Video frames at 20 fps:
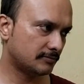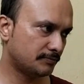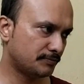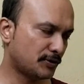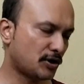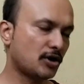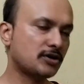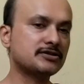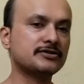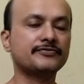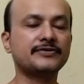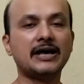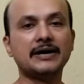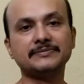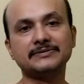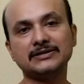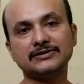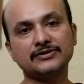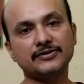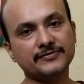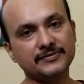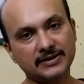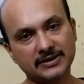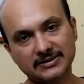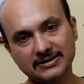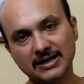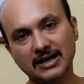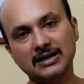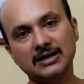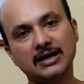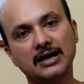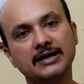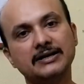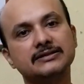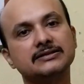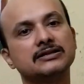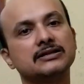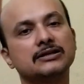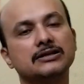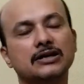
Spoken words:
because of the absence of the sunlight,